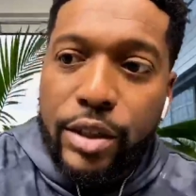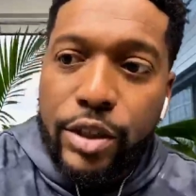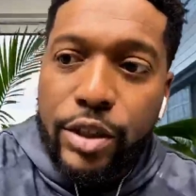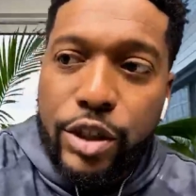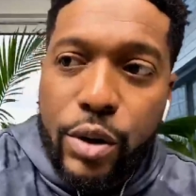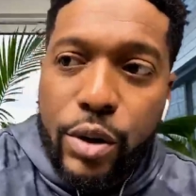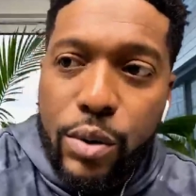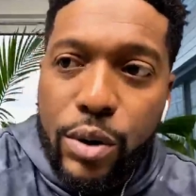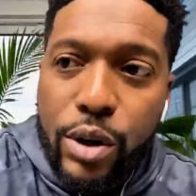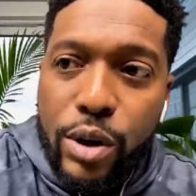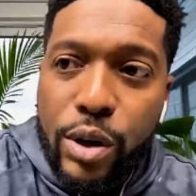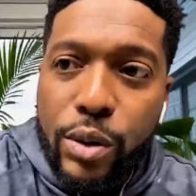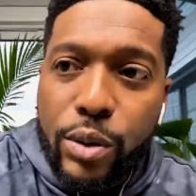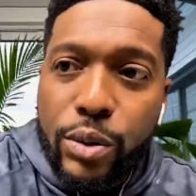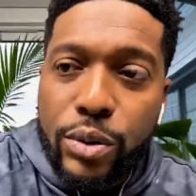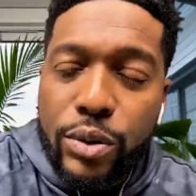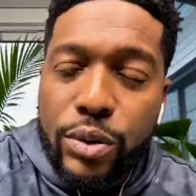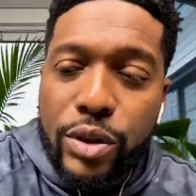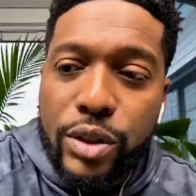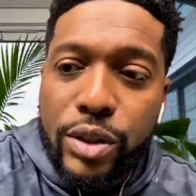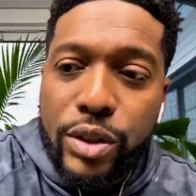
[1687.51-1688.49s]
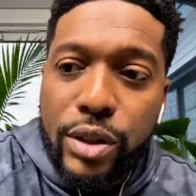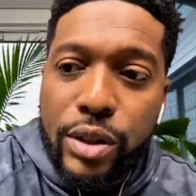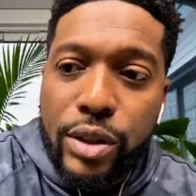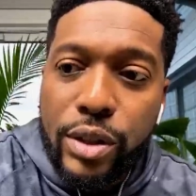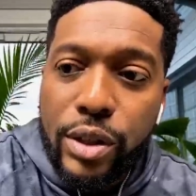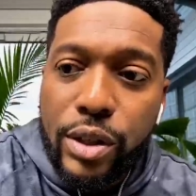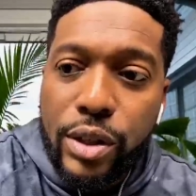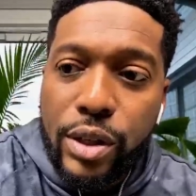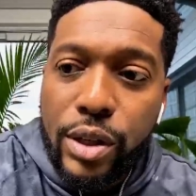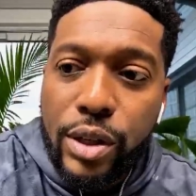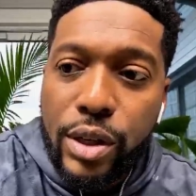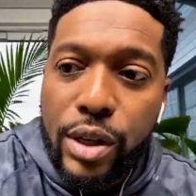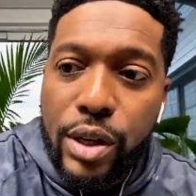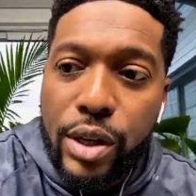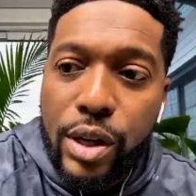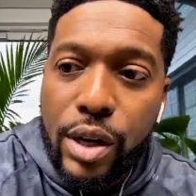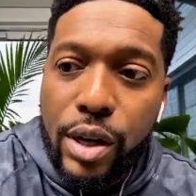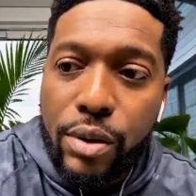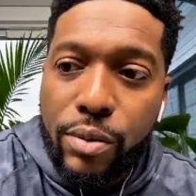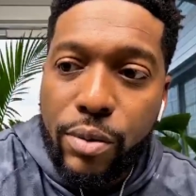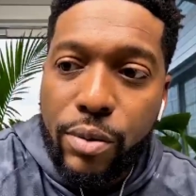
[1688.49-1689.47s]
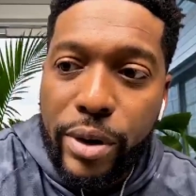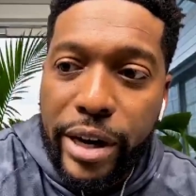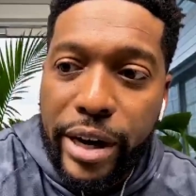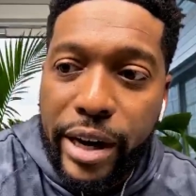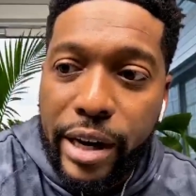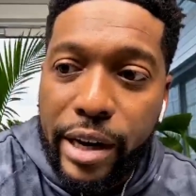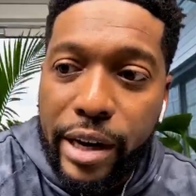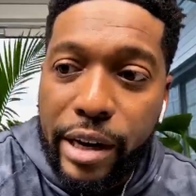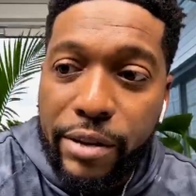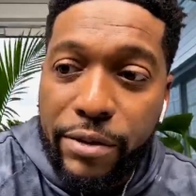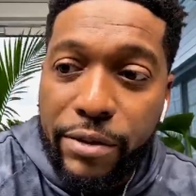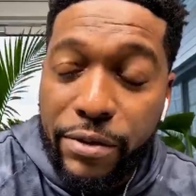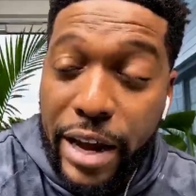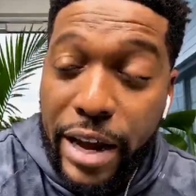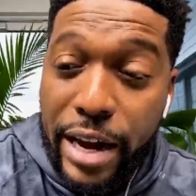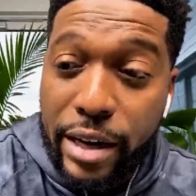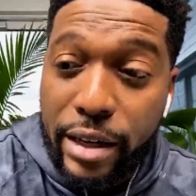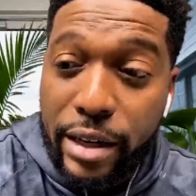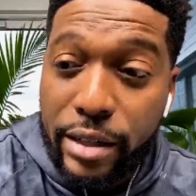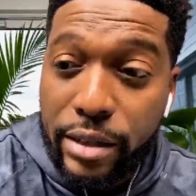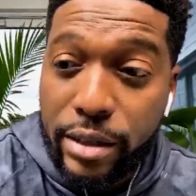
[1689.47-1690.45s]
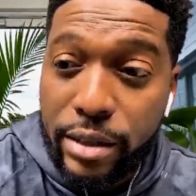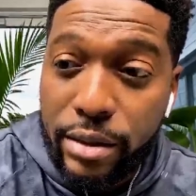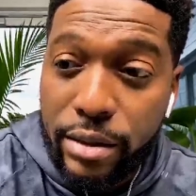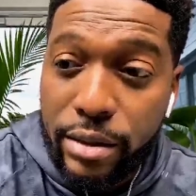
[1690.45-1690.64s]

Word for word: Show goes away. In fact,